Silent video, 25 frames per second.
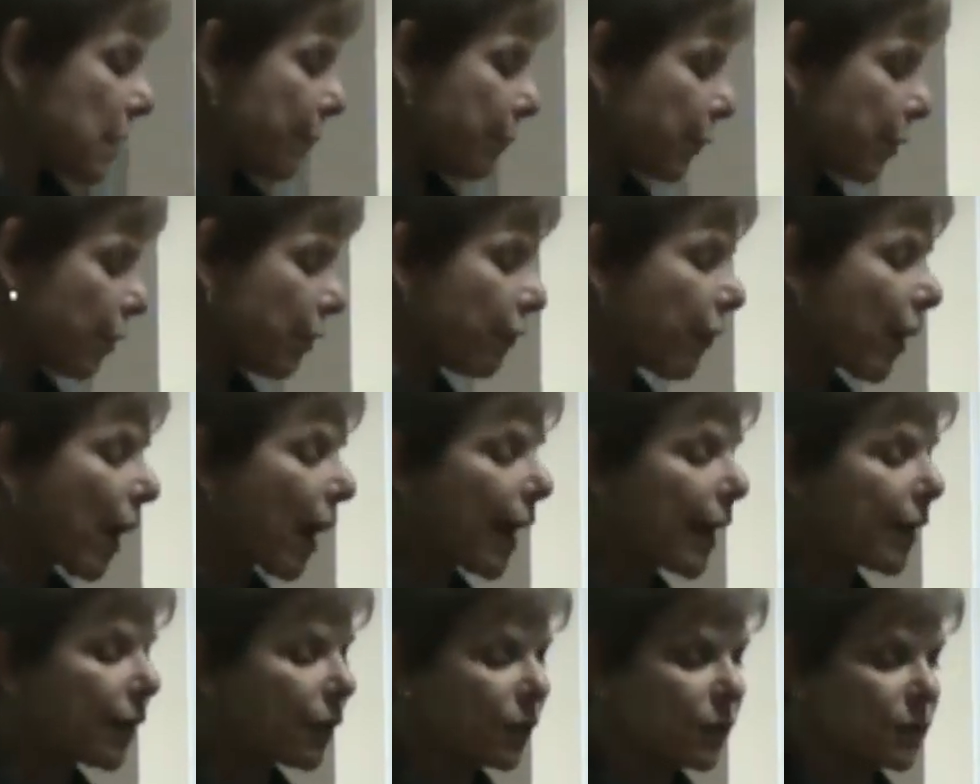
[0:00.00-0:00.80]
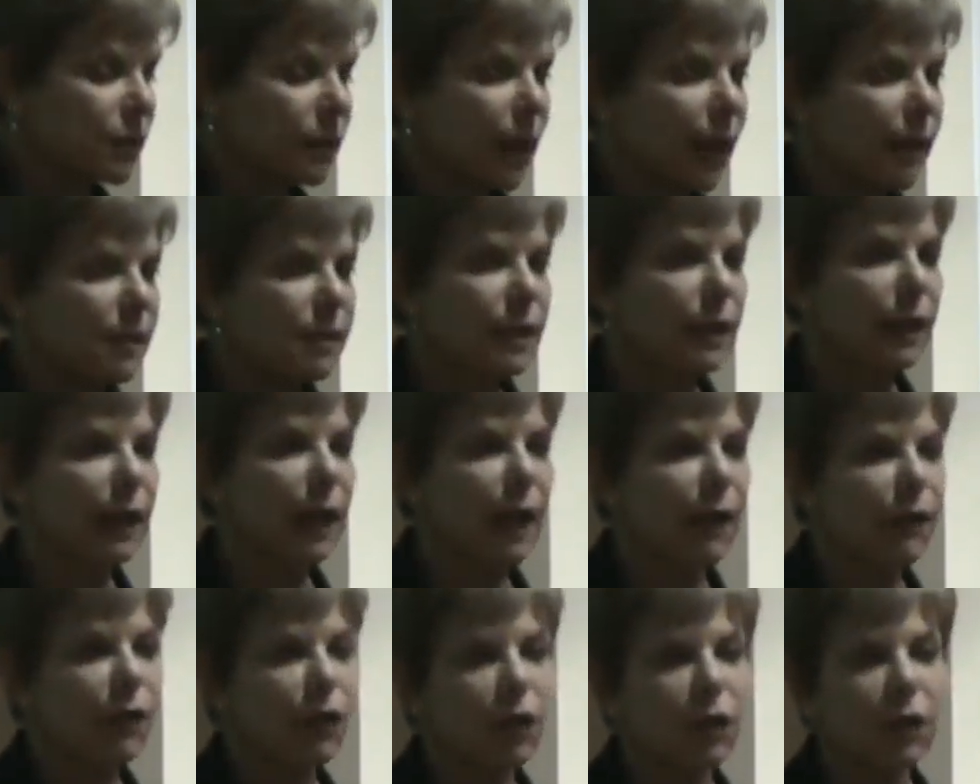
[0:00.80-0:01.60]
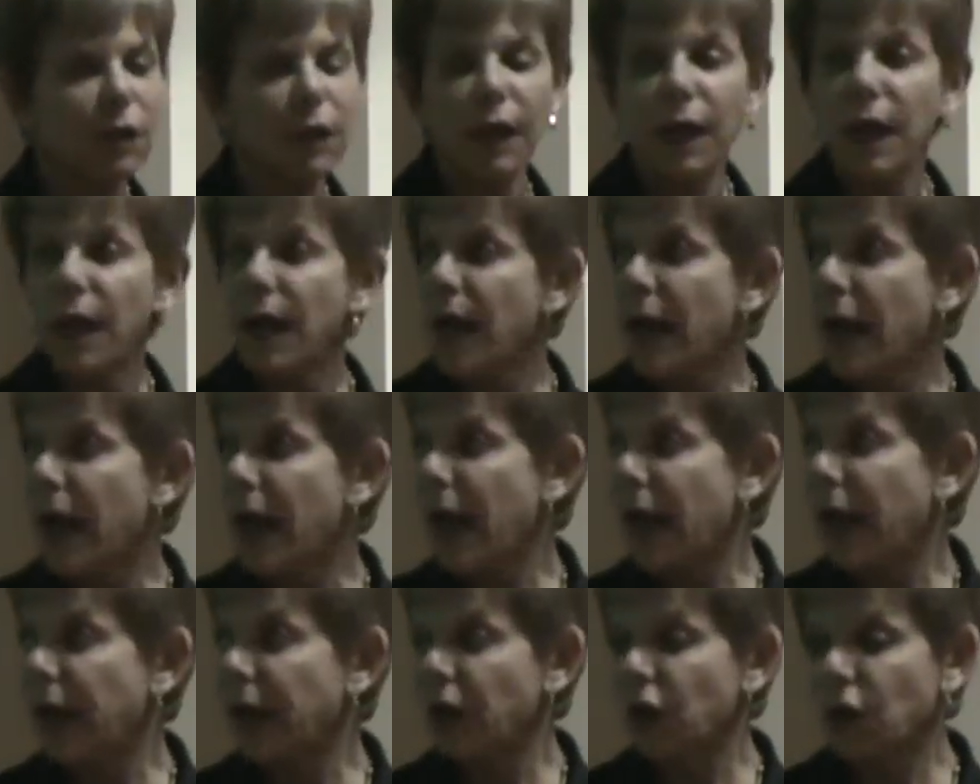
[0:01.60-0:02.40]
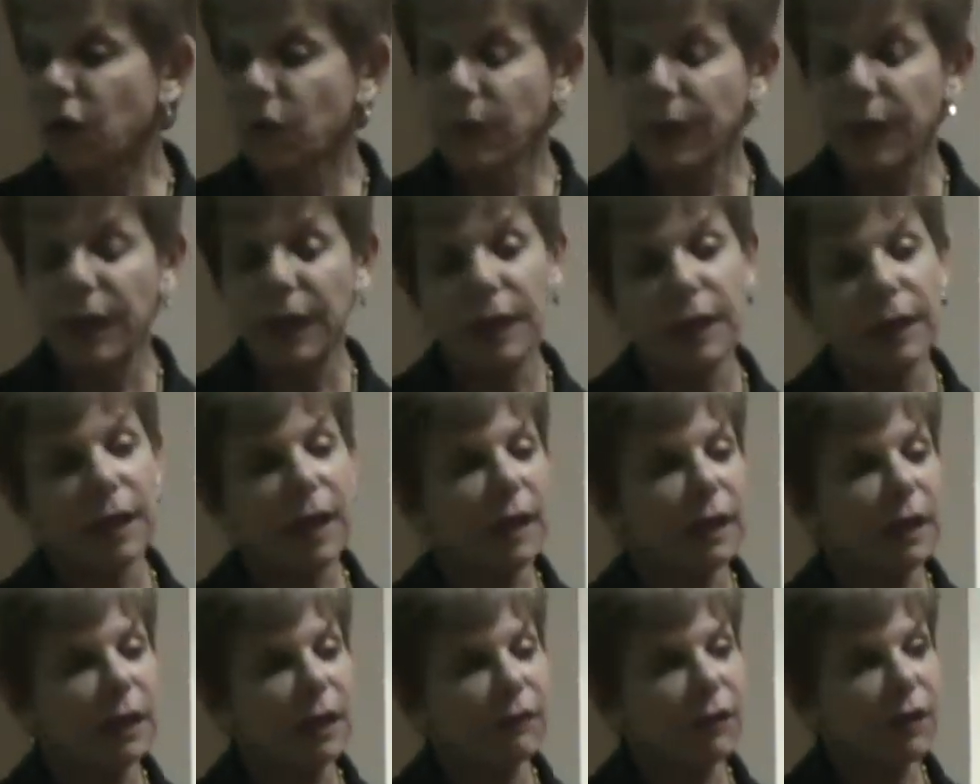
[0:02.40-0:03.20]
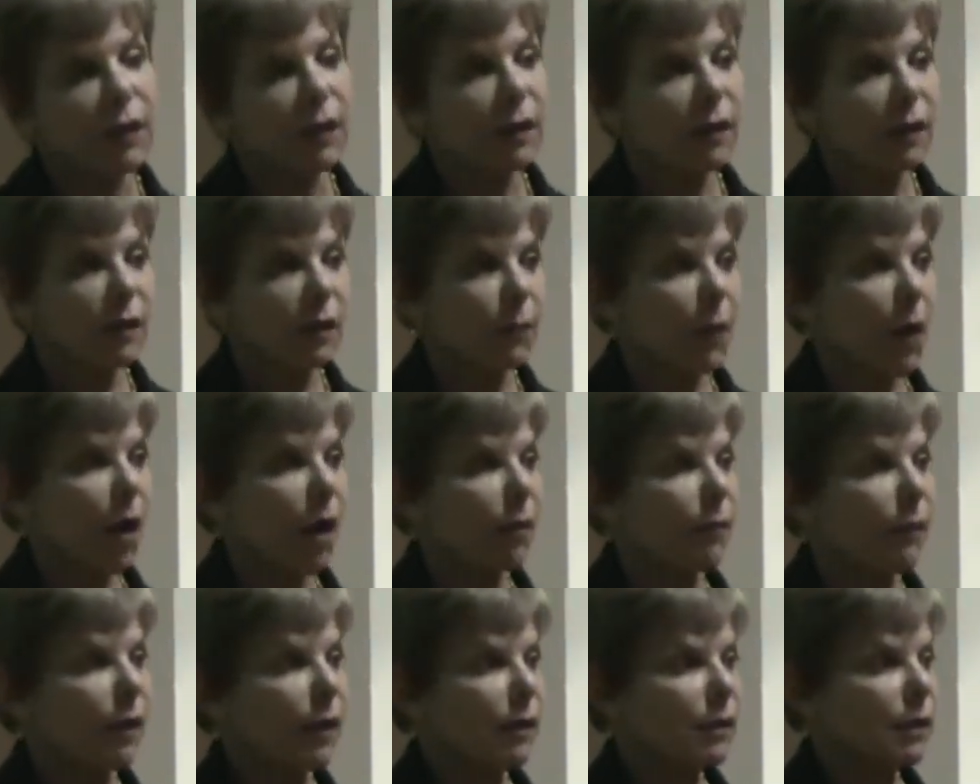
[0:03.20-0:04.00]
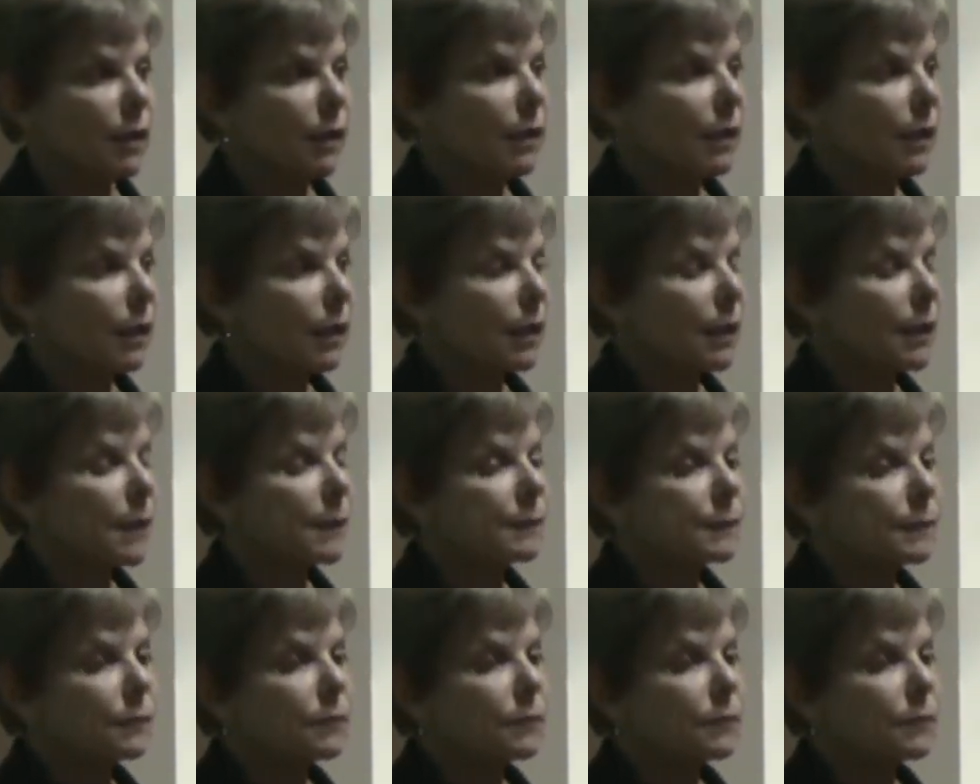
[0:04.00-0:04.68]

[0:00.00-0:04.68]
and providers got together and agreed, and even the Department of ED